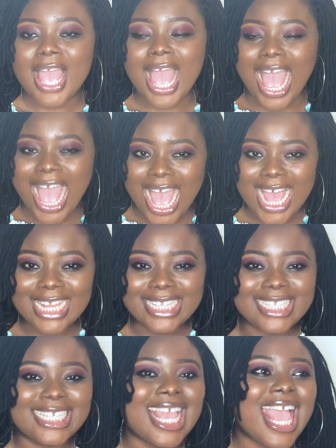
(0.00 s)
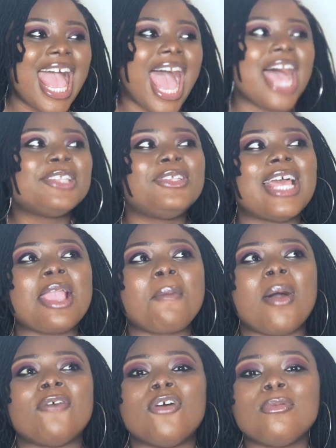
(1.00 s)
and I had to
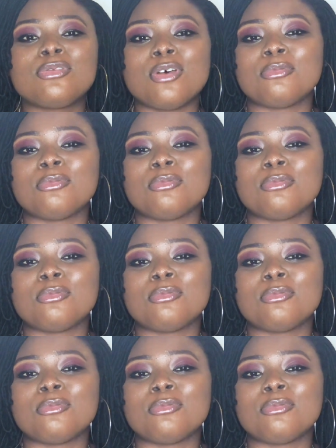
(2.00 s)
perform some